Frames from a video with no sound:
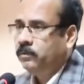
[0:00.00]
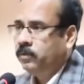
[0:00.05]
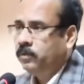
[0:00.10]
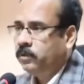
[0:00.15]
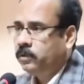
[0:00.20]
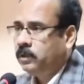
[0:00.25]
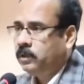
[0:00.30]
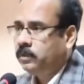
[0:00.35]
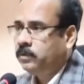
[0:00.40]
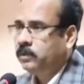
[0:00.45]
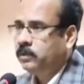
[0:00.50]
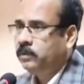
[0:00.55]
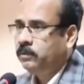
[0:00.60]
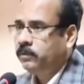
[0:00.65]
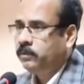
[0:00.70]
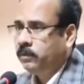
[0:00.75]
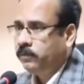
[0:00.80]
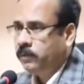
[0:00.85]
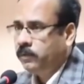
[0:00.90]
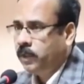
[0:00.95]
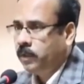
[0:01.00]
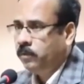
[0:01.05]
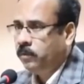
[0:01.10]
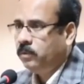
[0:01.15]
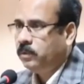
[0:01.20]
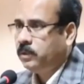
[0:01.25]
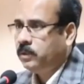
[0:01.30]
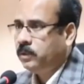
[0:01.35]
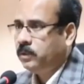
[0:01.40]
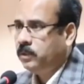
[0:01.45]
4,050
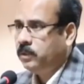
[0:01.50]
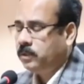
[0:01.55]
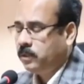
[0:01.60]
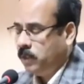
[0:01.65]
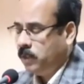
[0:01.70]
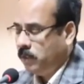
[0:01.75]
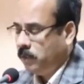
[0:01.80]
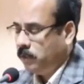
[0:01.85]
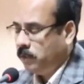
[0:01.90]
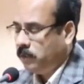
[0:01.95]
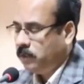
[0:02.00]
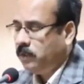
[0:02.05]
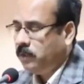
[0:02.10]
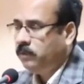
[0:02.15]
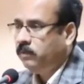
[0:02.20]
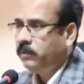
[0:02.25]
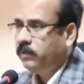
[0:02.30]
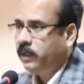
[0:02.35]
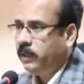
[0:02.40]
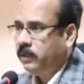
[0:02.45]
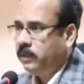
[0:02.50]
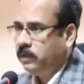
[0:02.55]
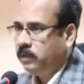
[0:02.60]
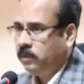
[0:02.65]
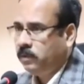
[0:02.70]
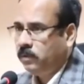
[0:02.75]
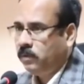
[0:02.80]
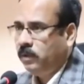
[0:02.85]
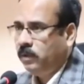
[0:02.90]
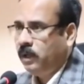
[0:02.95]
voters in the
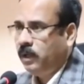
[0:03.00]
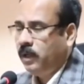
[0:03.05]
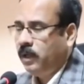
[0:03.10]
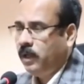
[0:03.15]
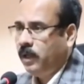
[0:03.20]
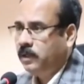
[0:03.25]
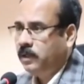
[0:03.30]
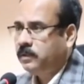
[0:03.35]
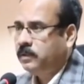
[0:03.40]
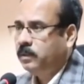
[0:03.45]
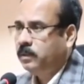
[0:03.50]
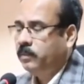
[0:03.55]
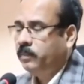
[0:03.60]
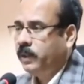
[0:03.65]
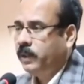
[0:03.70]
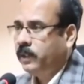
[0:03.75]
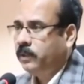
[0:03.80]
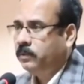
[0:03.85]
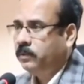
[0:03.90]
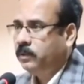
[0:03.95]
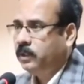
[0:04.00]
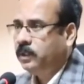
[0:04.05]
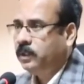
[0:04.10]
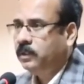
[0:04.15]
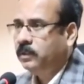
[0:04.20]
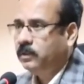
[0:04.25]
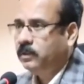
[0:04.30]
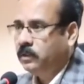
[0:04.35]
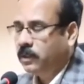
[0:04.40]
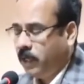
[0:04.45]
final roll as compared to
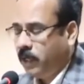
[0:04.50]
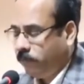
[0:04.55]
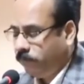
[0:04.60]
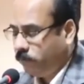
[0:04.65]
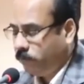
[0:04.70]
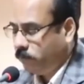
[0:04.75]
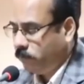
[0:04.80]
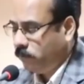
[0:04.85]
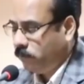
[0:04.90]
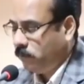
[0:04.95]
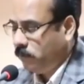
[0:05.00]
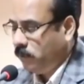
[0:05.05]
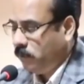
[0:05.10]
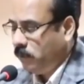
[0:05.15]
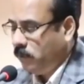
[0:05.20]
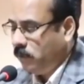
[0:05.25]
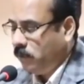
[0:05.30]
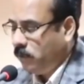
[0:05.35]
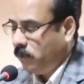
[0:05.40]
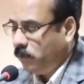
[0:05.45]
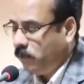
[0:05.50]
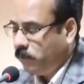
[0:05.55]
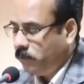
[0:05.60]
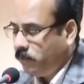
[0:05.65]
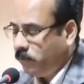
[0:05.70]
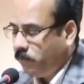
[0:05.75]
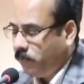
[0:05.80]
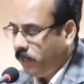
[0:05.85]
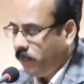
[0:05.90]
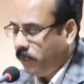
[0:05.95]
the draft roll. Now
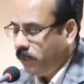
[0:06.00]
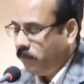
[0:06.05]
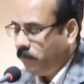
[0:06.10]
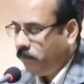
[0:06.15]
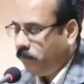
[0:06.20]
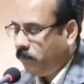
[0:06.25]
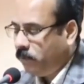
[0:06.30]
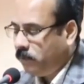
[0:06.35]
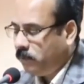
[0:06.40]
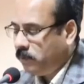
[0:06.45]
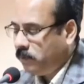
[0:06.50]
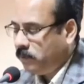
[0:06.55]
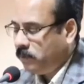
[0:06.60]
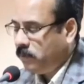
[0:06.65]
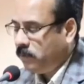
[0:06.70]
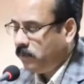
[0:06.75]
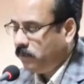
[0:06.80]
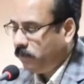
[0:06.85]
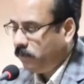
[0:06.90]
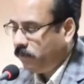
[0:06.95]
the breakup for this